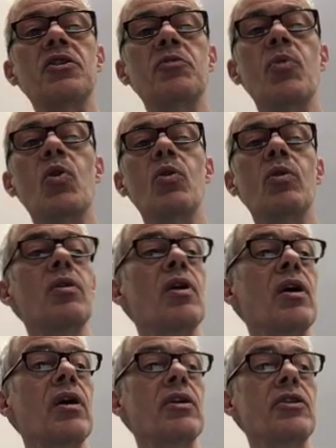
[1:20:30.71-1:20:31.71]

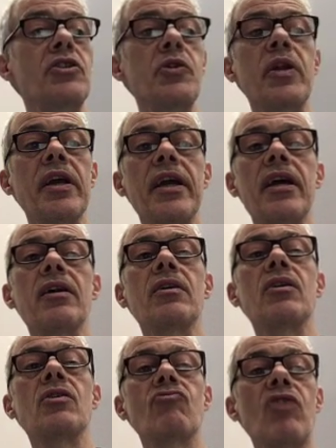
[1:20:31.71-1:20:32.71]
Small
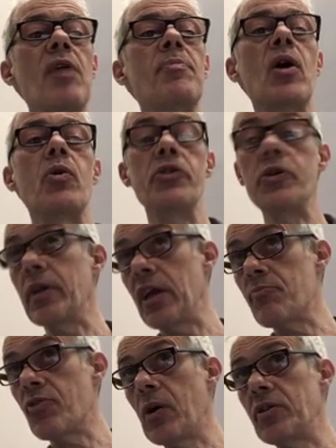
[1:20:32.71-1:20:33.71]
nuclear
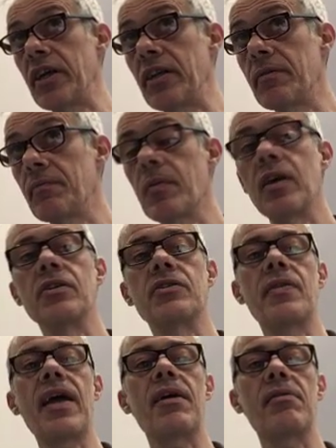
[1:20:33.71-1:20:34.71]
ribonuclear protein.
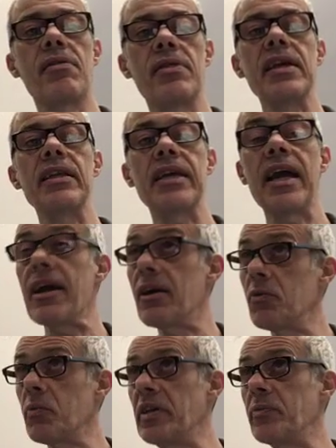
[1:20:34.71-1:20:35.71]
So that thing
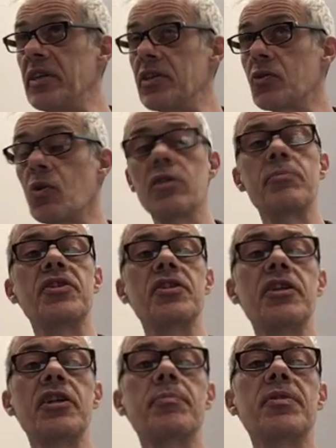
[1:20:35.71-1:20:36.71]
there, we, we just call them
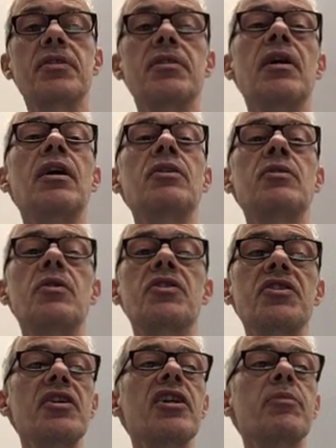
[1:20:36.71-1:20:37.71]
SNRPs. So
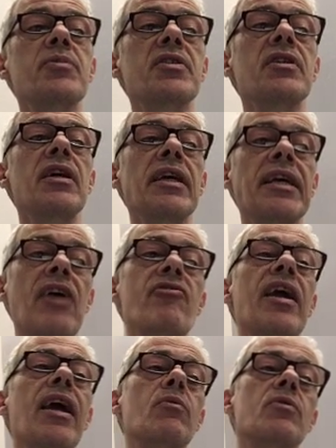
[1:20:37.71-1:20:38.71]
SNRPs
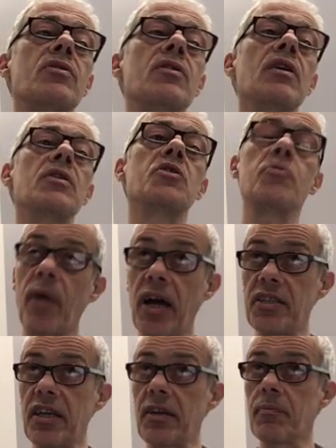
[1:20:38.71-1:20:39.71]
carry out
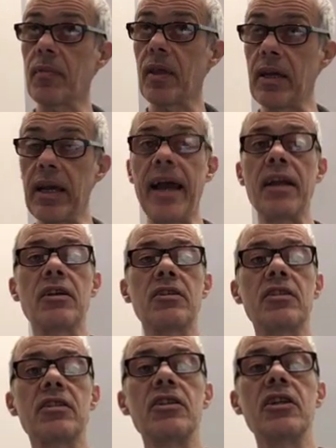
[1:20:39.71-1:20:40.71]
splicing, and
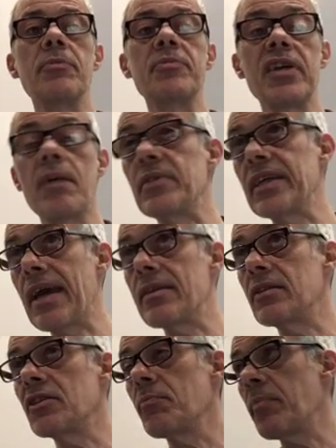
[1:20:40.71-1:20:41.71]
SNRPs come
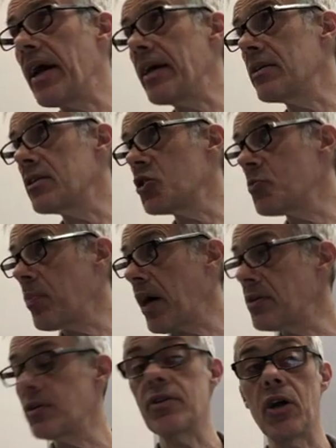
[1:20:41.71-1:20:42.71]
together to make the
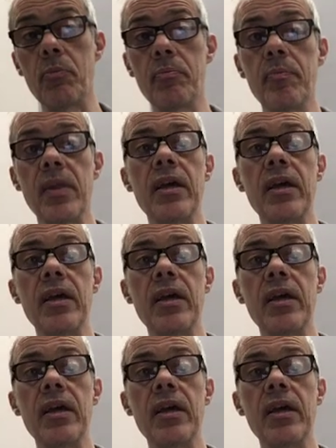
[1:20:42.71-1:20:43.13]
spliceosome.